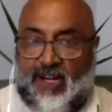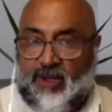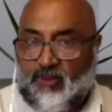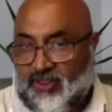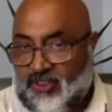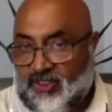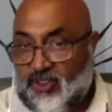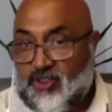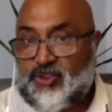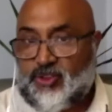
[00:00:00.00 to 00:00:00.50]

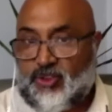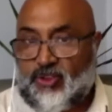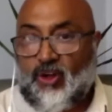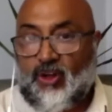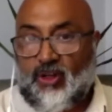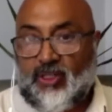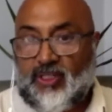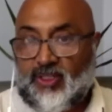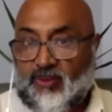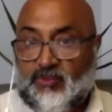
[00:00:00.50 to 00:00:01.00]
his
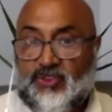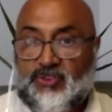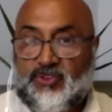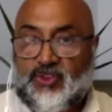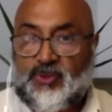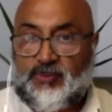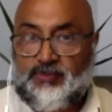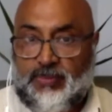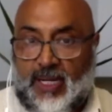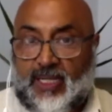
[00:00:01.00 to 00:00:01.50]
calling, which
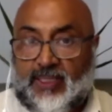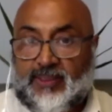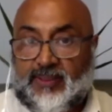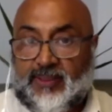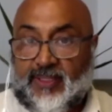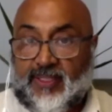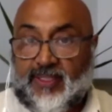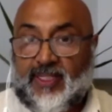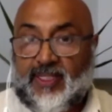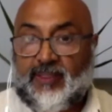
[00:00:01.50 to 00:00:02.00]
was
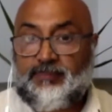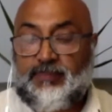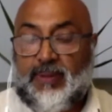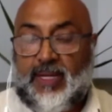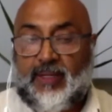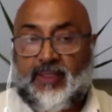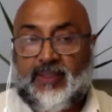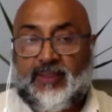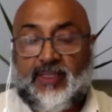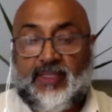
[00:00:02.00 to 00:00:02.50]
botany. And
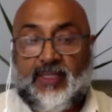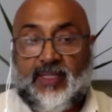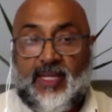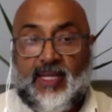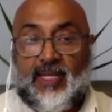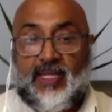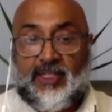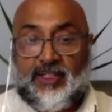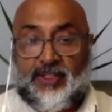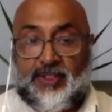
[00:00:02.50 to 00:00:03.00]
apparently
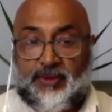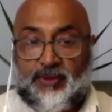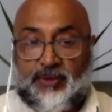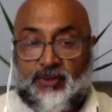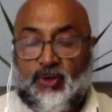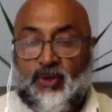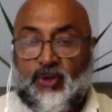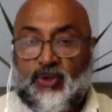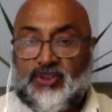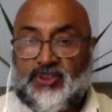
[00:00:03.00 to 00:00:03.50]
he
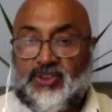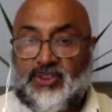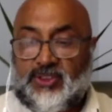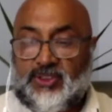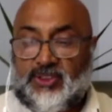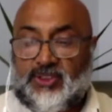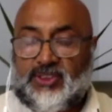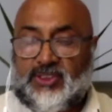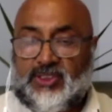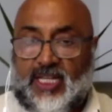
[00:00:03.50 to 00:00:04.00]
wrote
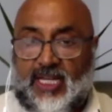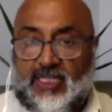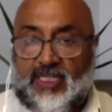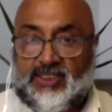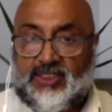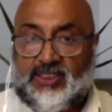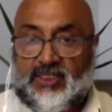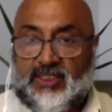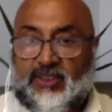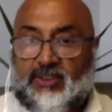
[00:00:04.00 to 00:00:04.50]
such
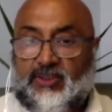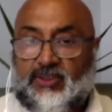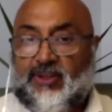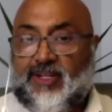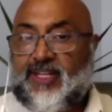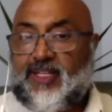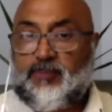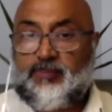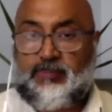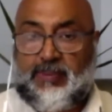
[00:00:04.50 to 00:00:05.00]

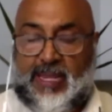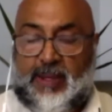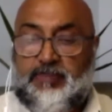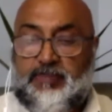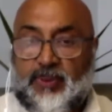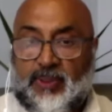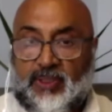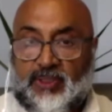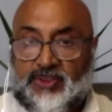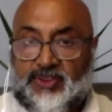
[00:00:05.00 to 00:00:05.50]
great
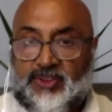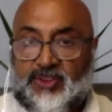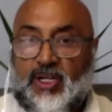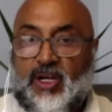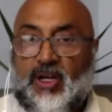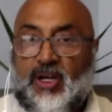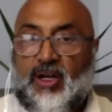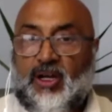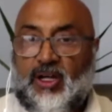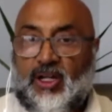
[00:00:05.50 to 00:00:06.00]
papers
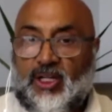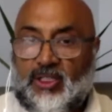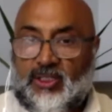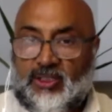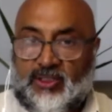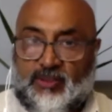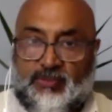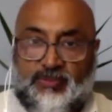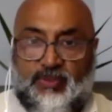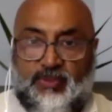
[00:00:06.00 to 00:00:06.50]
on
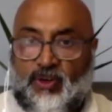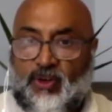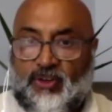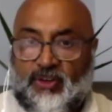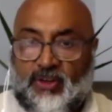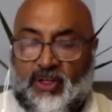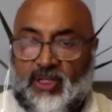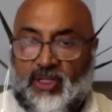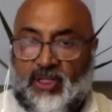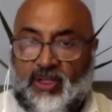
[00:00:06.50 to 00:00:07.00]
the
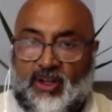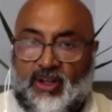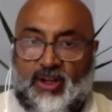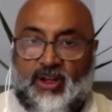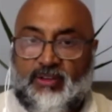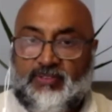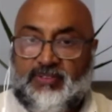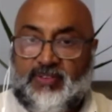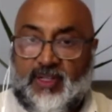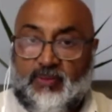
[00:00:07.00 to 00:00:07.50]
flora
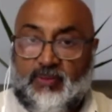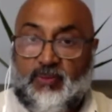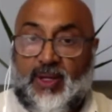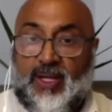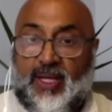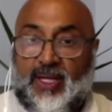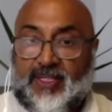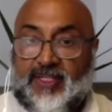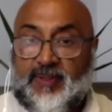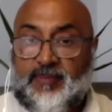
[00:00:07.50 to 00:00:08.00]
of
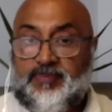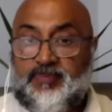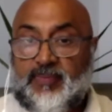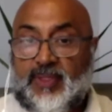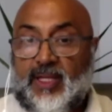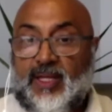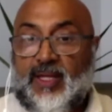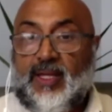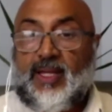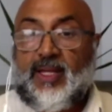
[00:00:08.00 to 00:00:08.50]
Hawaii
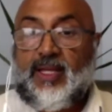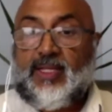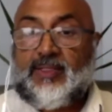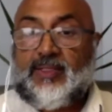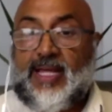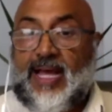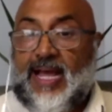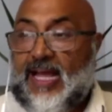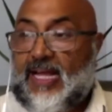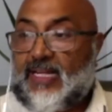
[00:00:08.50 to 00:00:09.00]

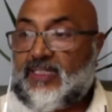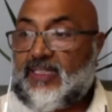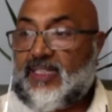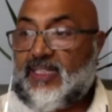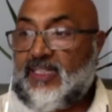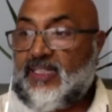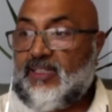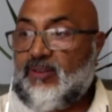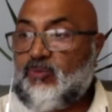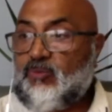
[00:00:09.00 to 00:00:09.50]
that
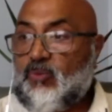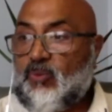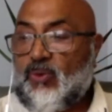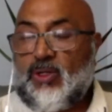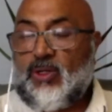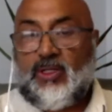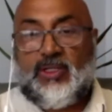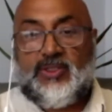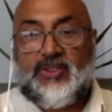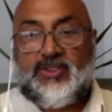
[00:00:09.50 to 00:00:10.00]
he
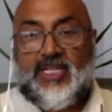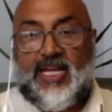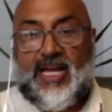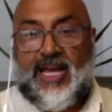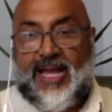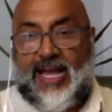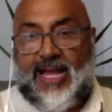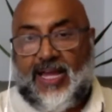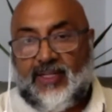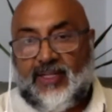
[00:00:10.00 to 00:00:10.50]
was
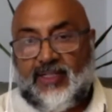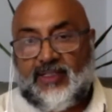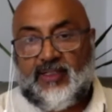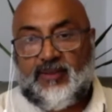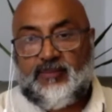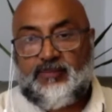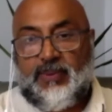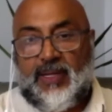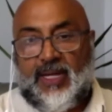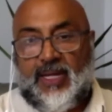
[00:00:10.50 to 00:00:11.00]
hired
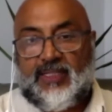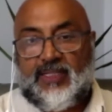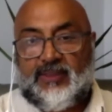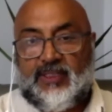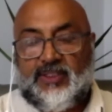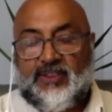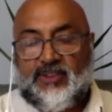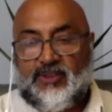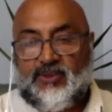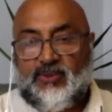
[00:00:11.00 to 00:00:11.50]
by the
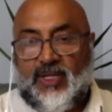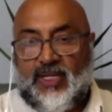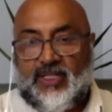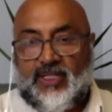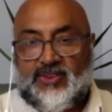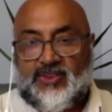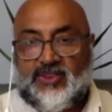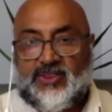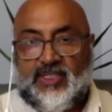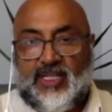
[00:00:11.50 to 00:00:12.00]

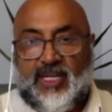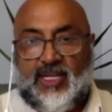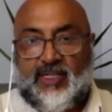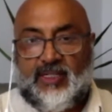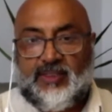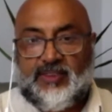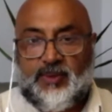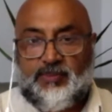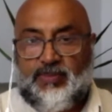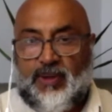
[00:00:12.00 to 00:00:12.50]
U.S.
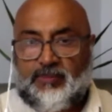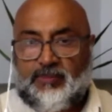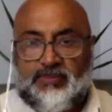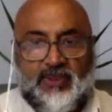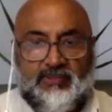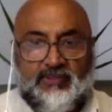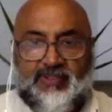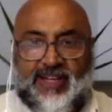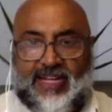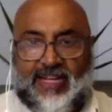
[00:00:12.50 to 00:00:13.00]

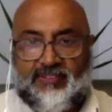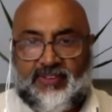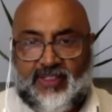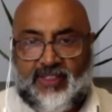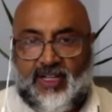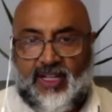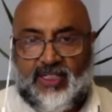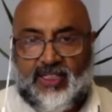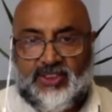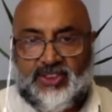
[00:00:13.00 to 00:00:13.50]
Department of
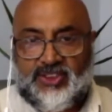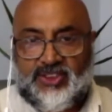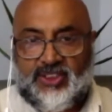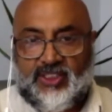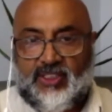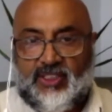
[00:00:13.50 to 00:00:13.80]
Agriculture